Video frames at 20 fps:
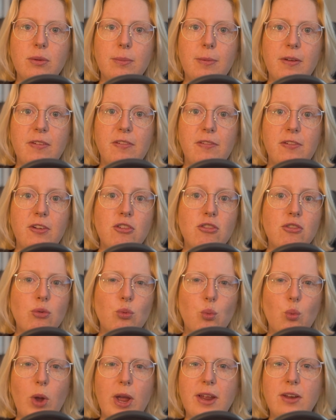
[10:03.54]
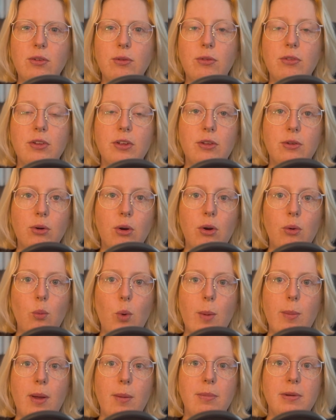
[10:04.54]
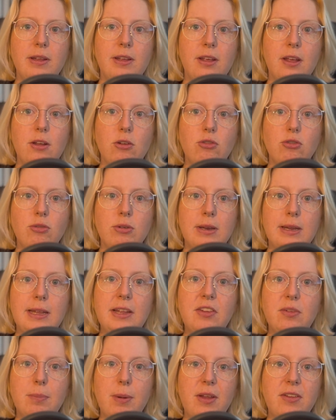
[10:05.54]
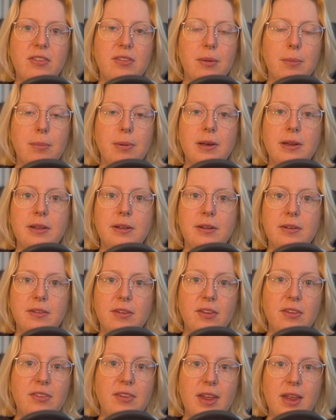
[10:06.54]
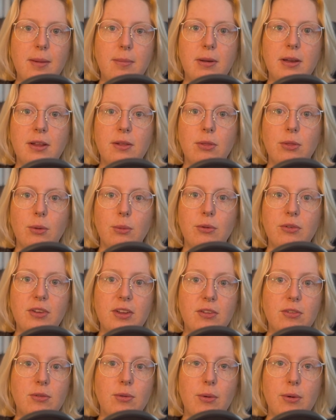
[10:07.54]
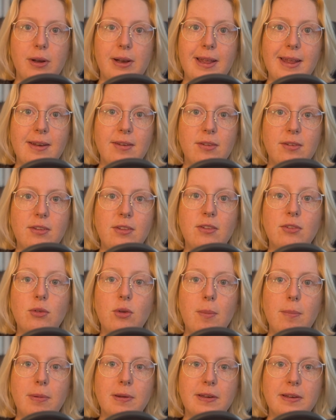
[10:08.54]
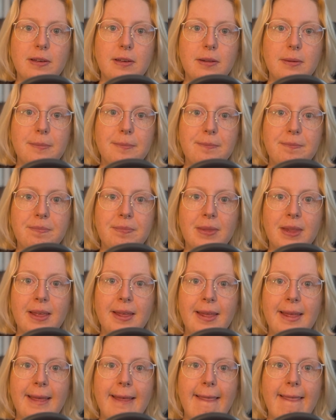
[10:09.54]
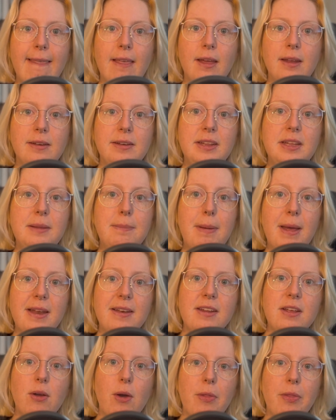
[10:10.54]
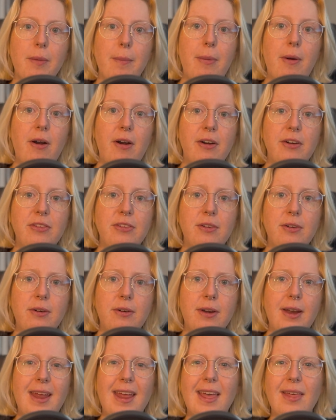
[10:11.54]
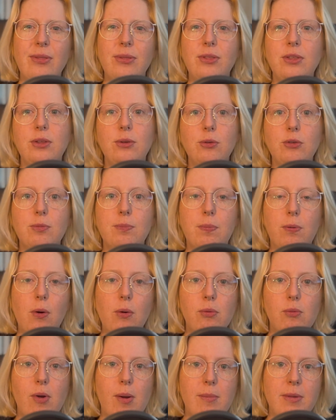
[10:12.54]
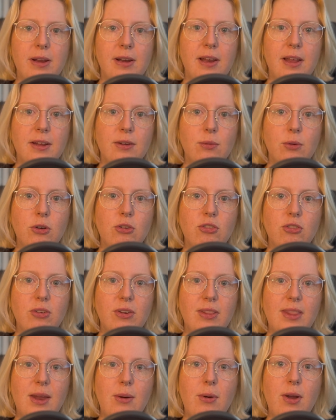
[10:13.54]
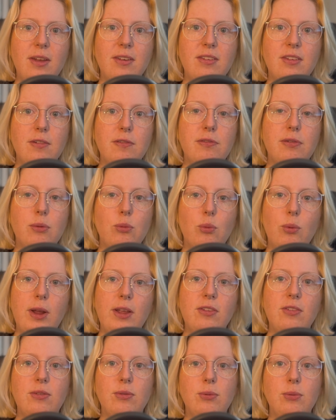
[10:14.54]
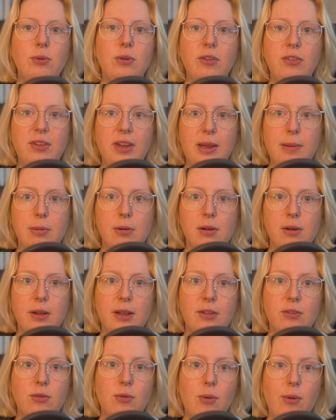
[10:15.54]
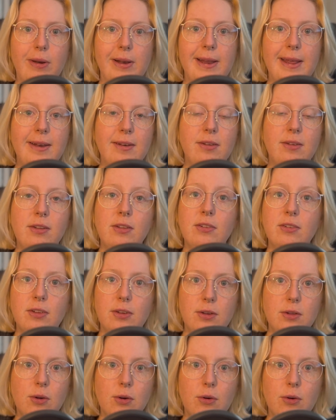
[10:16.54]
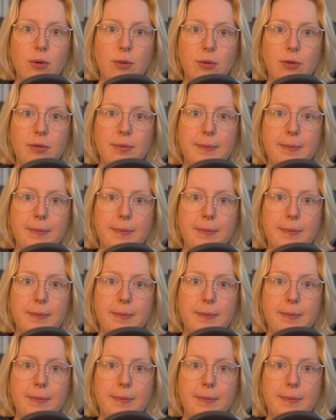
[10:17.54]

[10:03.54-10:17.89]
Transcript: efficient way to secure a web application is by simply disabling those external entities completely. Depending on the parser and the used programming language, there are different ways to disable external entities in your code.